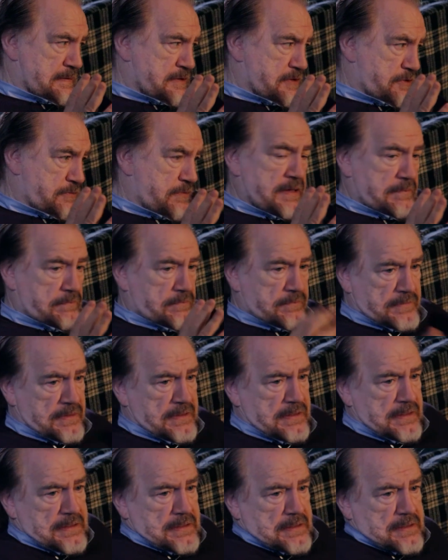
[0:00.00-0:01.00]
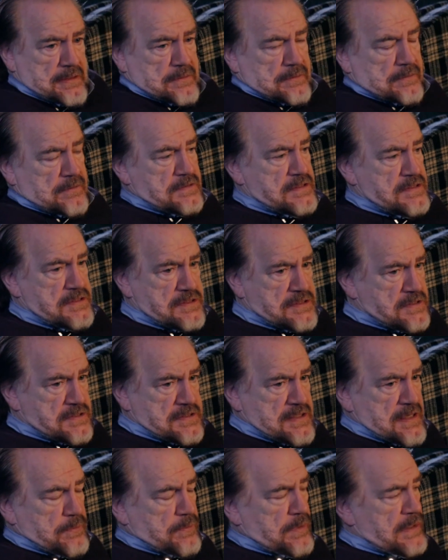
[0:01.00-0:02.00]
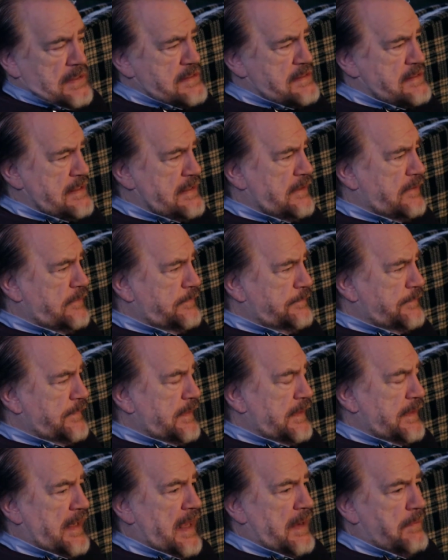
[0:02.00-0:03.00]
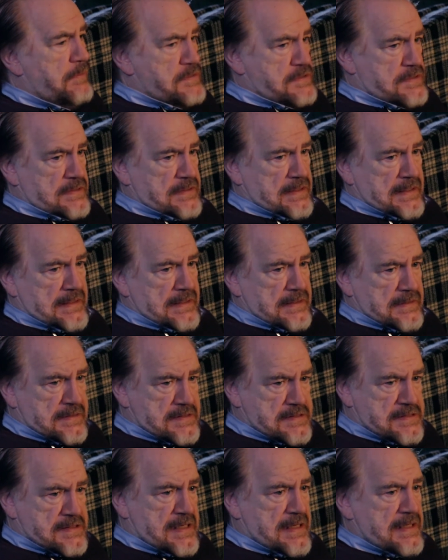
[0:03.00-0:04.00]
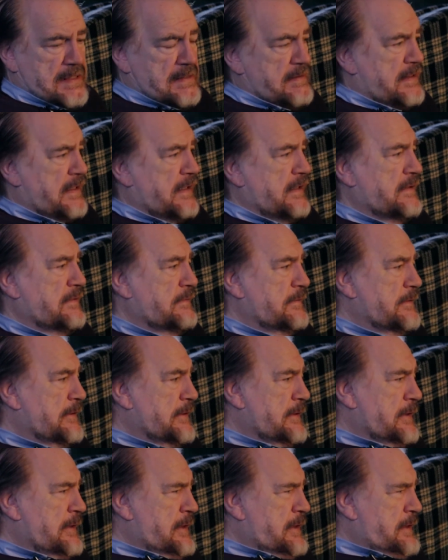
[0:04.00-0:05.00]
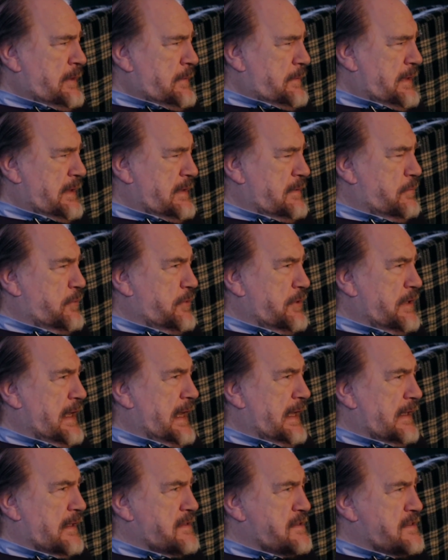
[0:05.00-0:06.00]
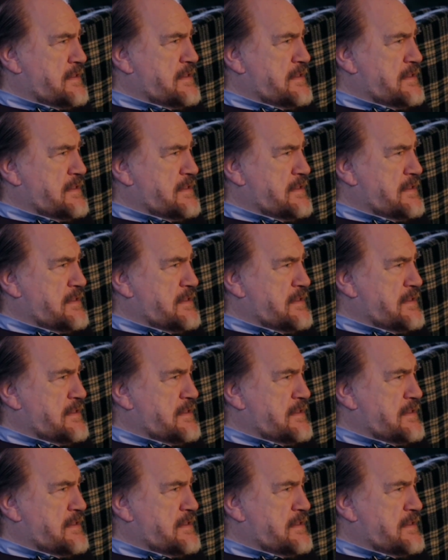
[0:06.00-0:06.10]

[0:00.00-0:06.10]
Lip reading: screen, really, you know, because it's just that white cell. And that was a kind of design thing. We had Woody Allen's